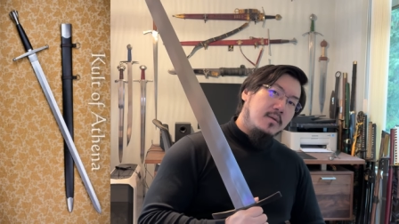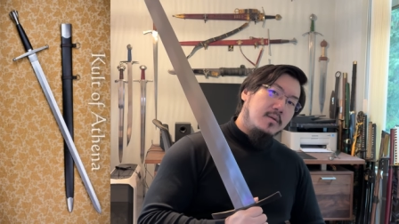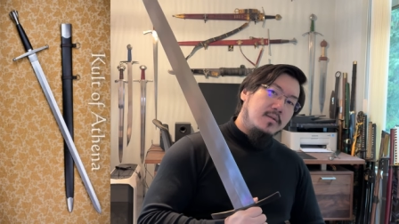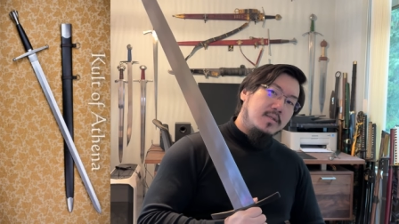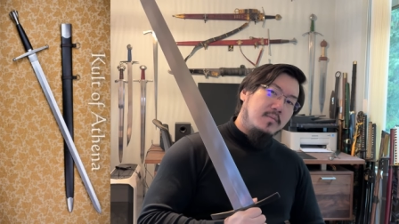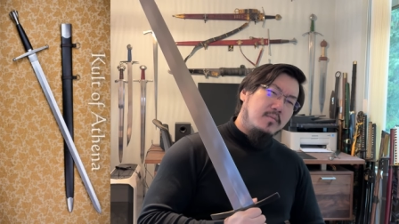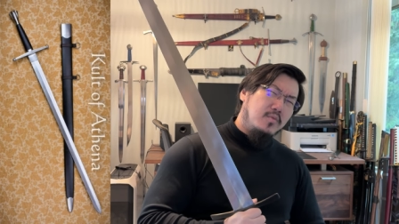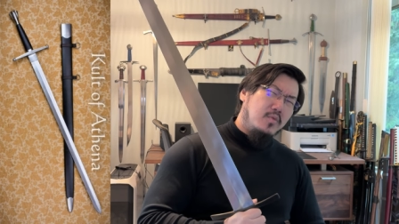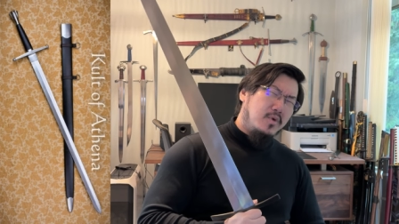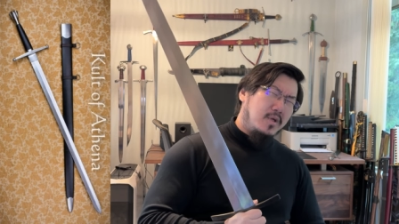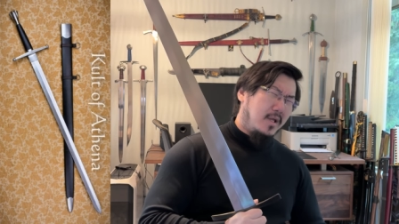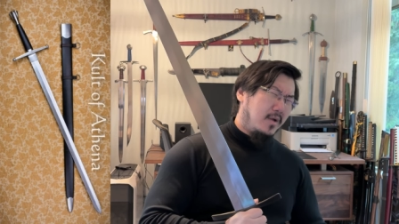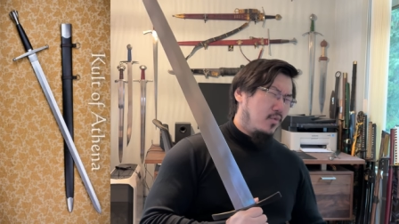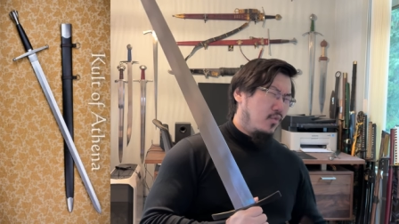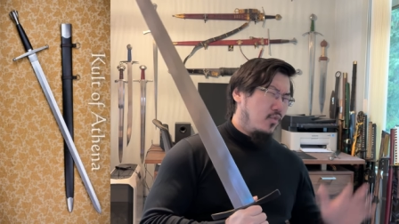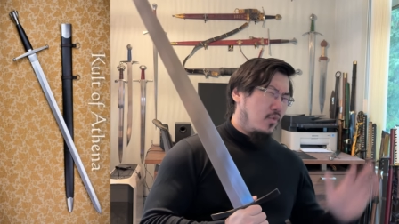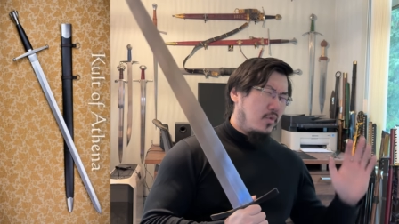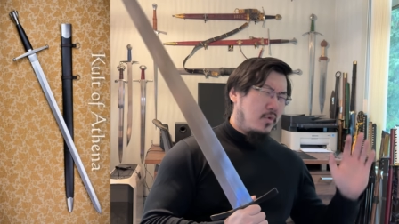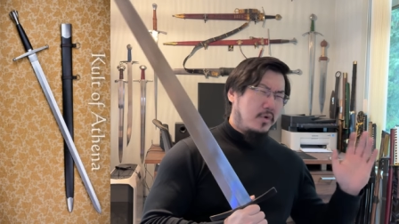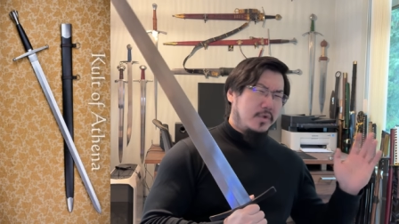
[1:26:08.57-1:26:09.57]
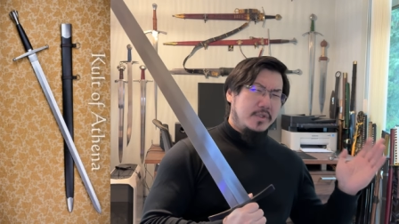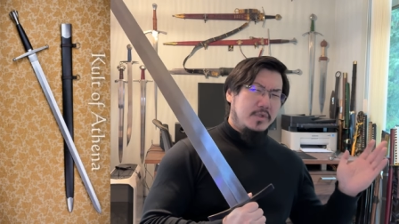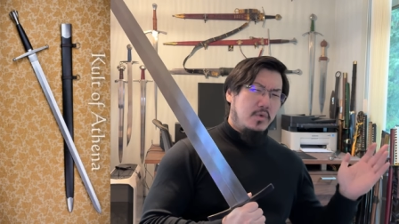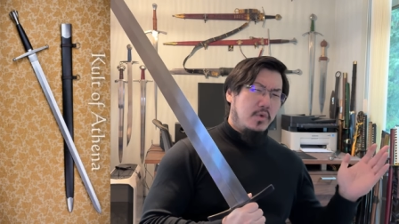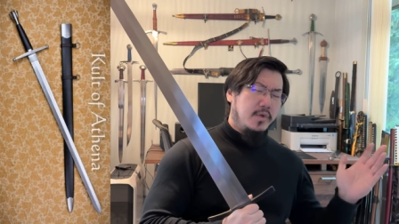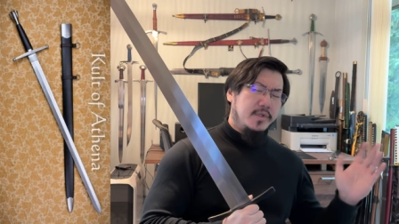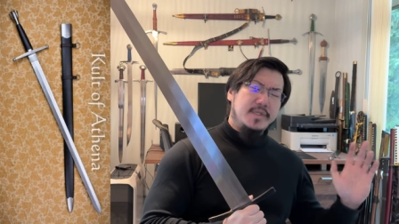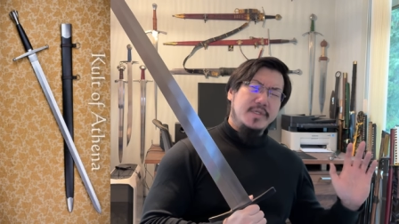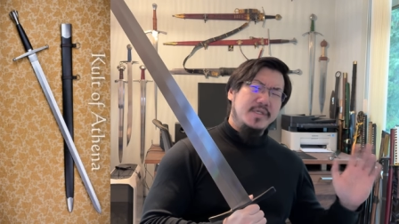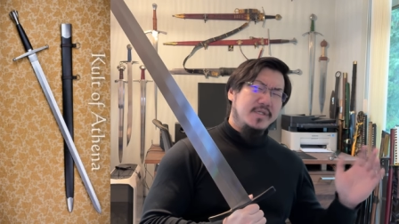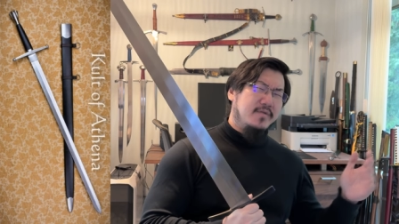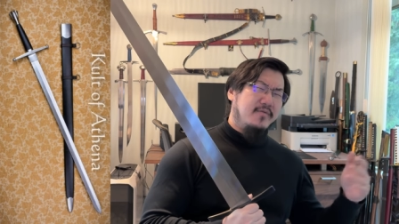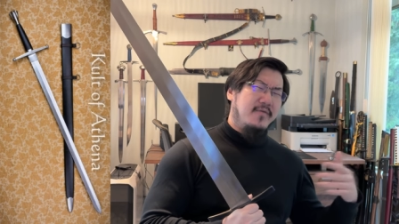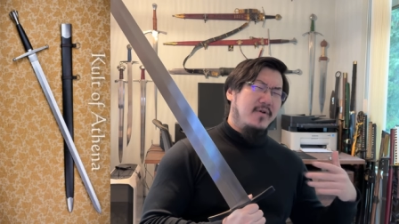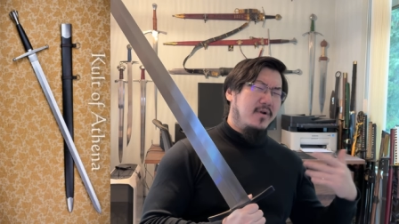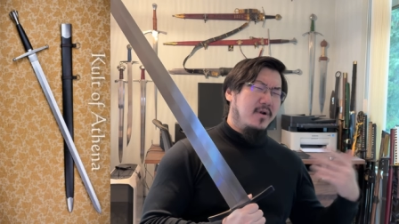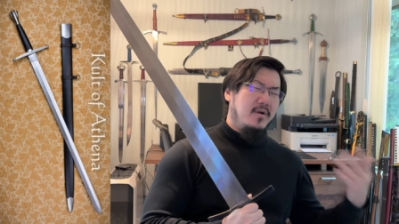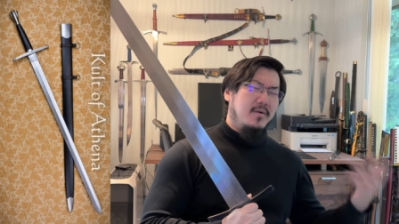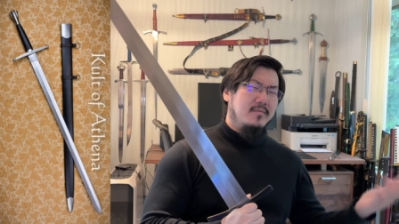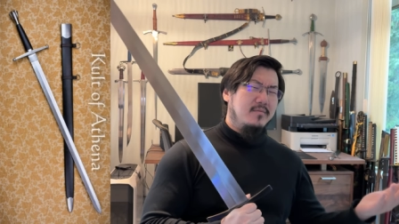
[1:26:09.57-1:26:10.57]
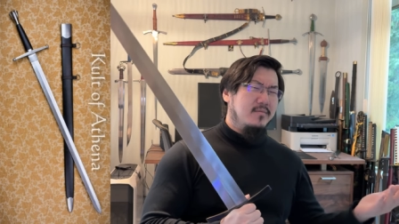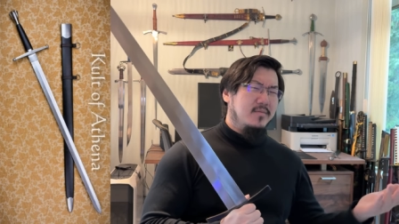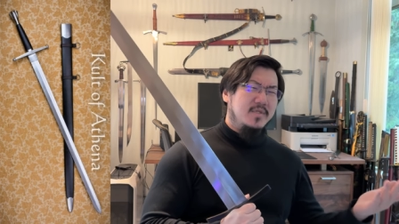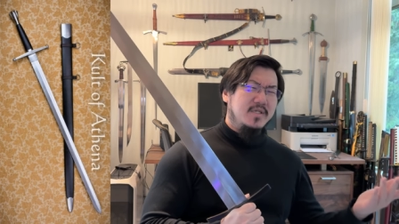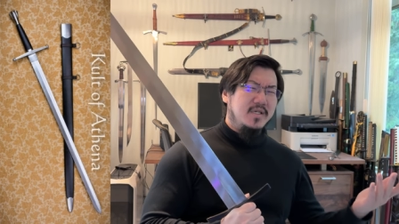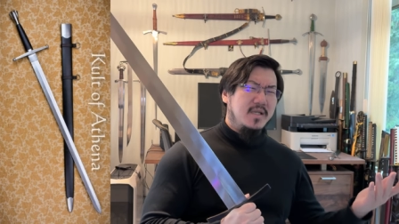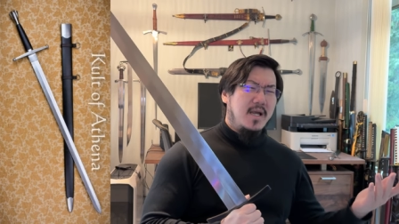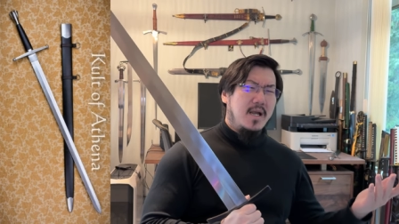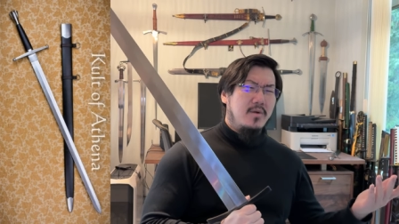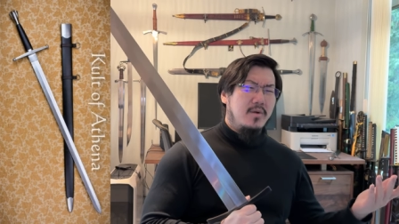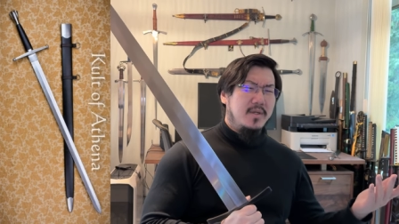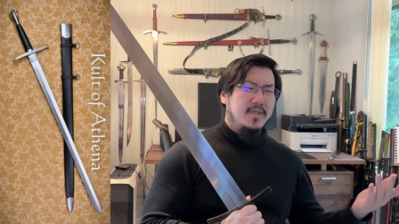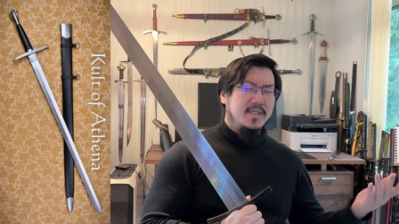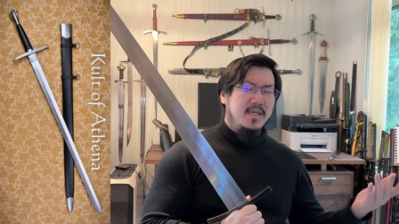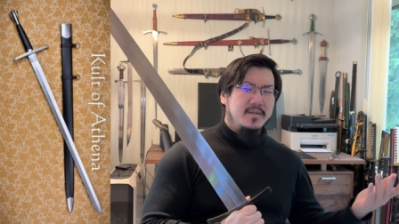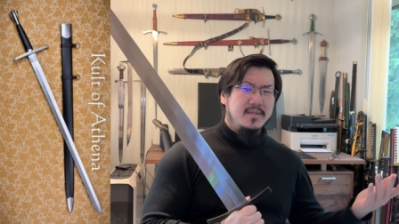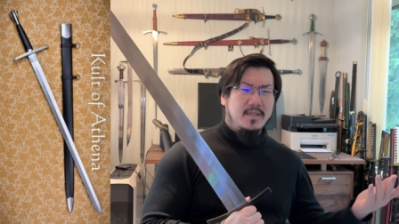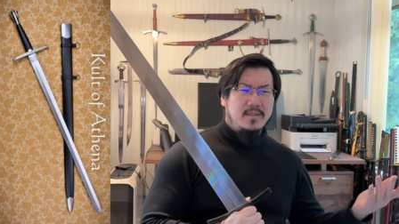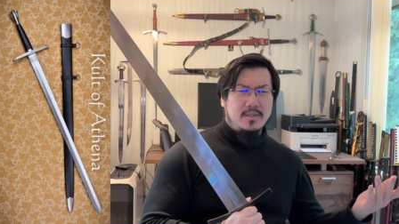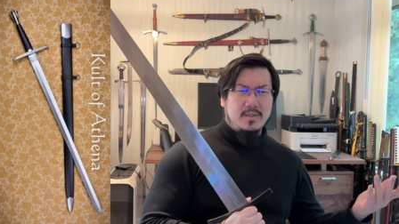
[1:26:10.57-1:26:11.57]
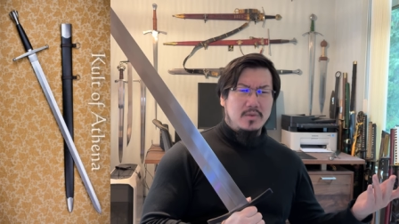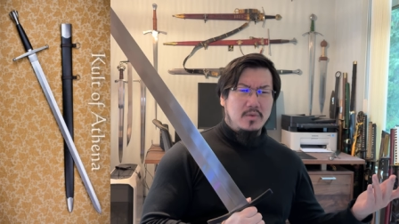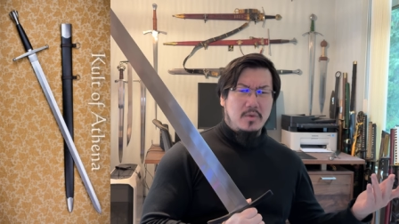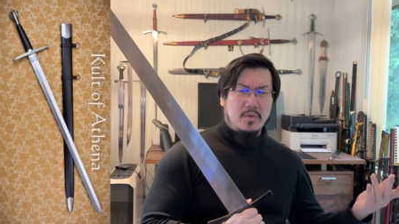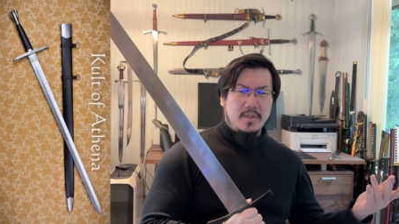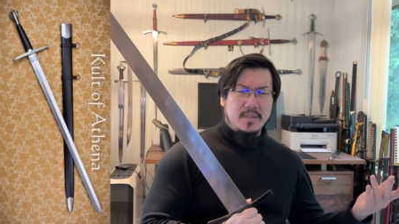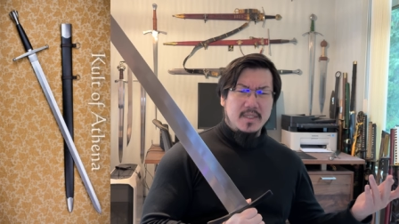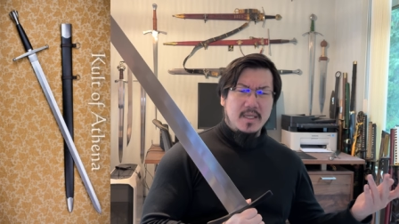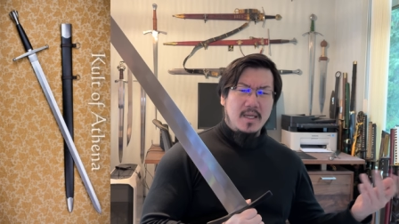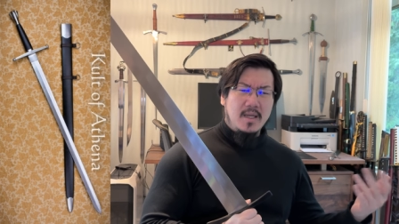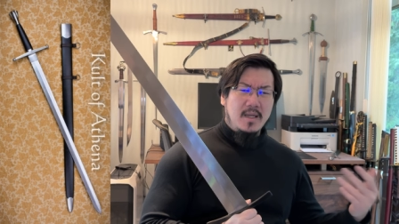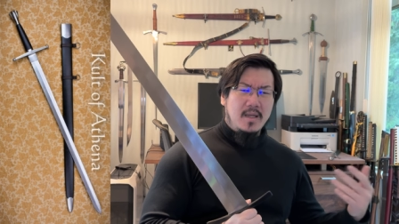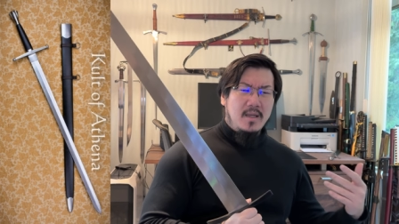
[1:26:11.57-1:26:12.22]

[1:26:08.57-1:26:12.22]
Some like war swords, just very generic sounding swords